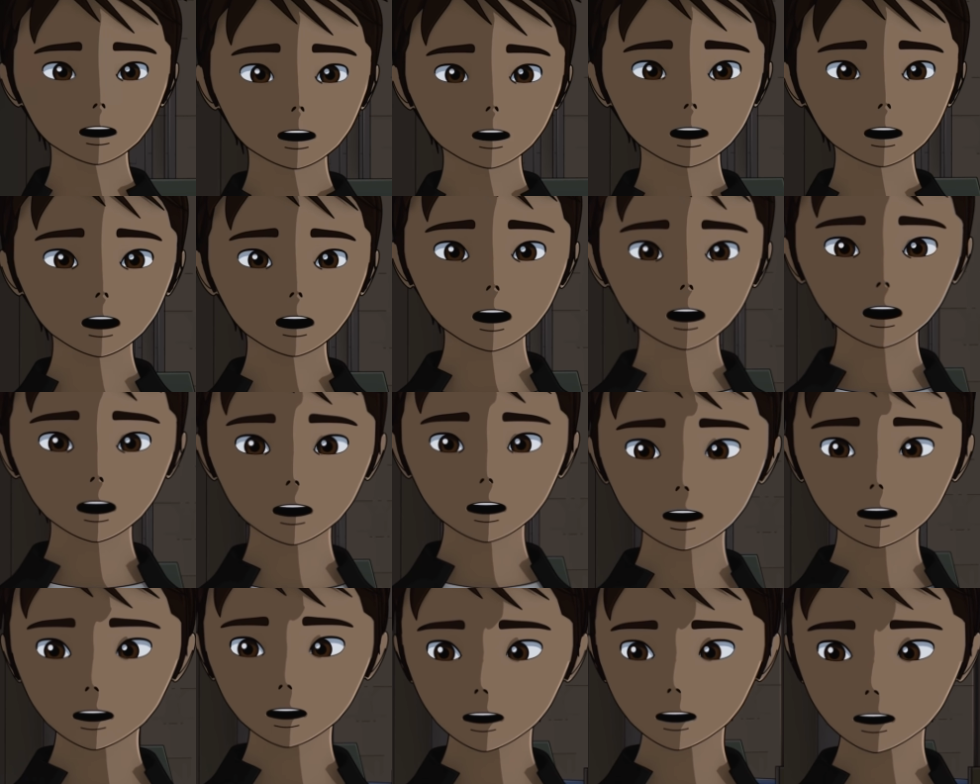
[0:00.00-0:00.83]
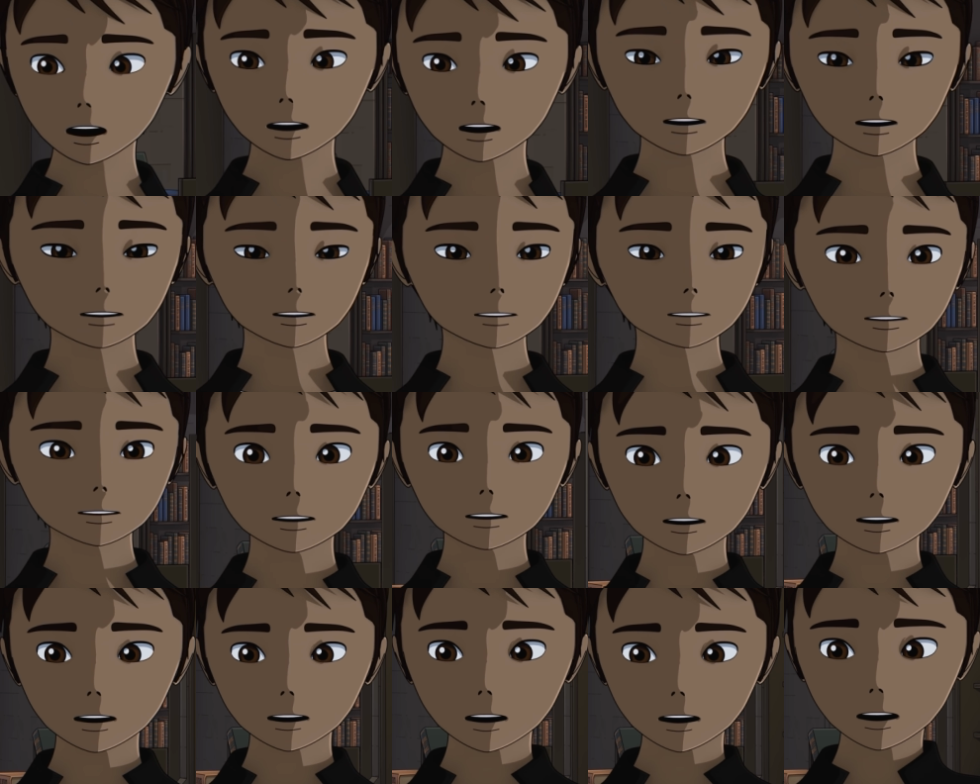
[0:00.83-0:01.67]
walked out of the library
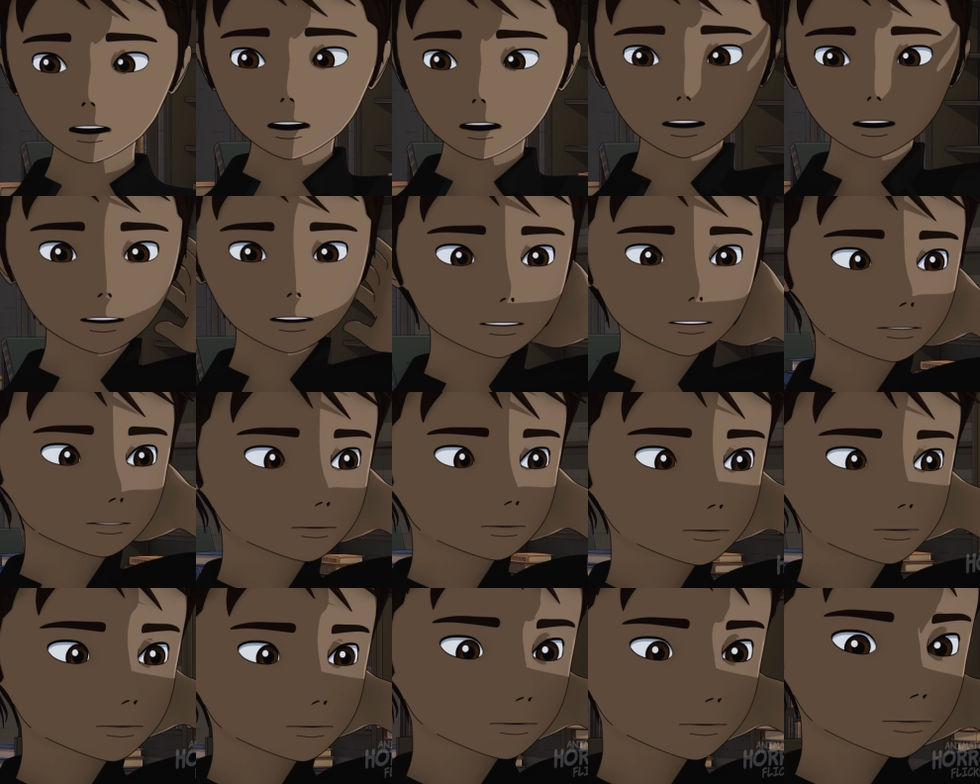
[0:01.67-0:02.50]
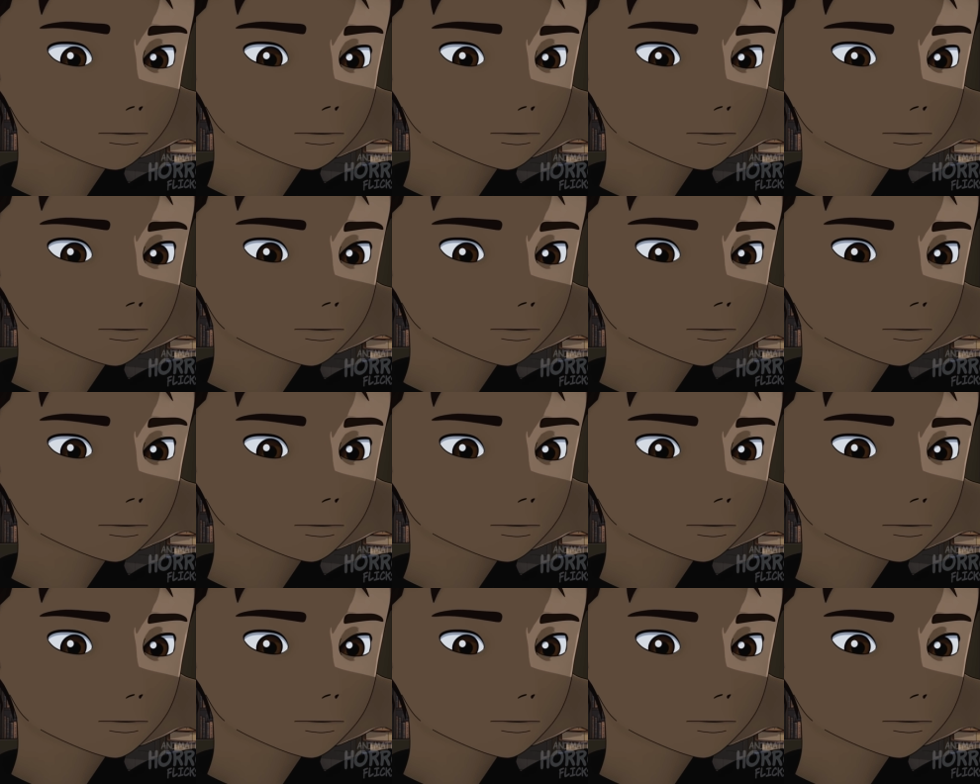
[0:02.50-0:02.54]
without even